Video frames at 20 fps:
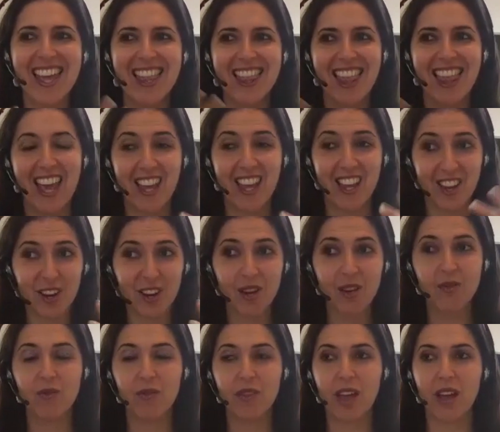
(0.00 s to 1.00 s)
that
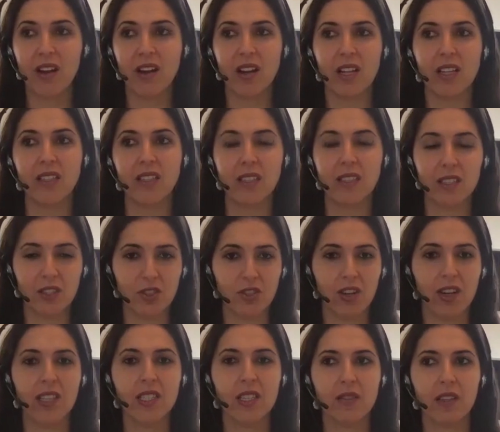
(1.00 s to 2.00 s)
it's the
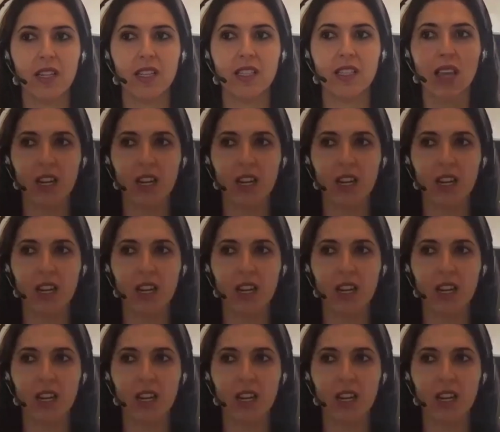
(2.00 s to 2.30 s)
stress of it is